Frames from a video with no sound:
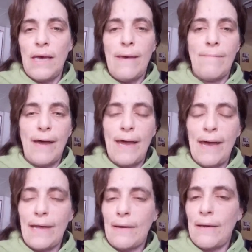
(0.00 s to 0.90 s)
If I
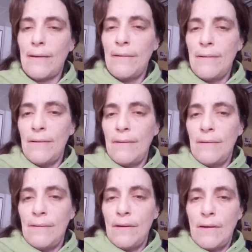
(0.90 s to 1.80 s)
had a
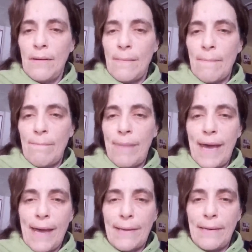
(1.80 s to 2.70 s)

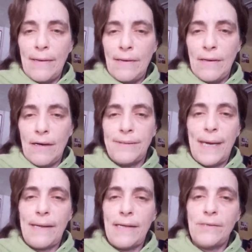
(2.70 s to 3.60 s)
bad
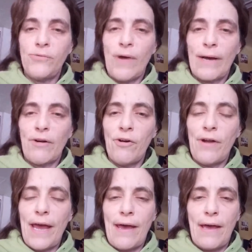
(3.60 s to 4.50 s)
attendance
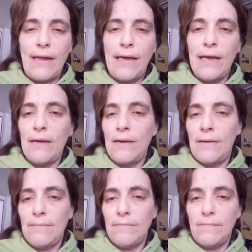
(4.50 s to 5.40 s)
record at any
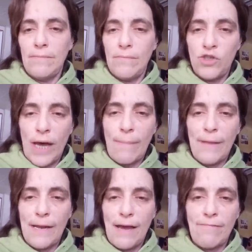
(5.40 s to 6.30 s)

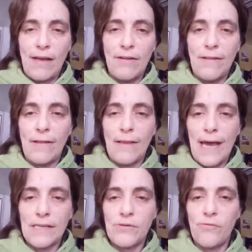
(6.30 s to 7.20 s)
job that I've held in the
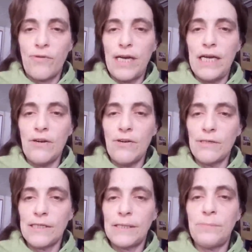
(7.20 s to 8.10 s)
last 3
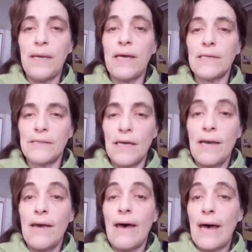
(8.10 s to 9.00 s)
years, it's because
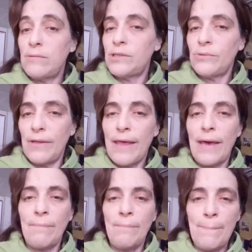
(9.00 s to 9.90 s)
I was with
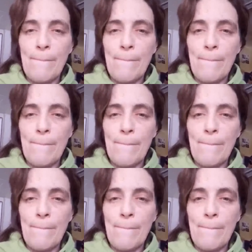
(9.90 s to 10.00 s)
him